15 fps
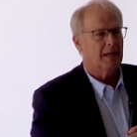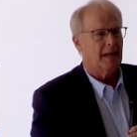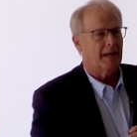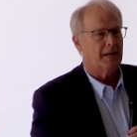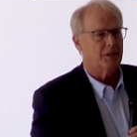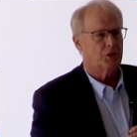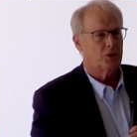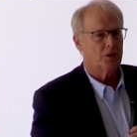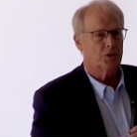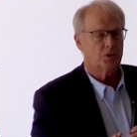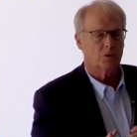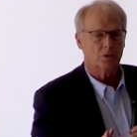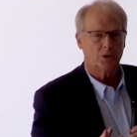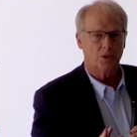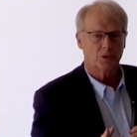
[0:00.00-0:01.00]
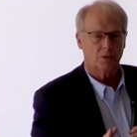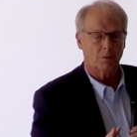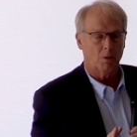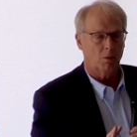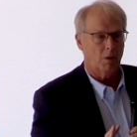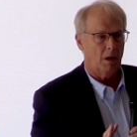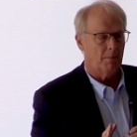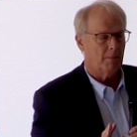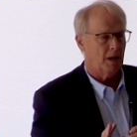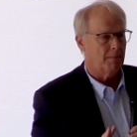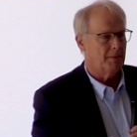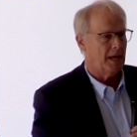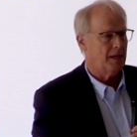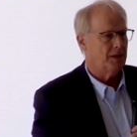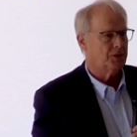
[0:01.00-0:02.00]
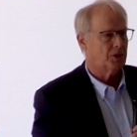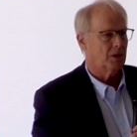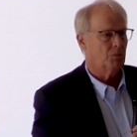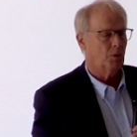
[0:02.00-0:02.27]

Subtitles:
and she's an amazing,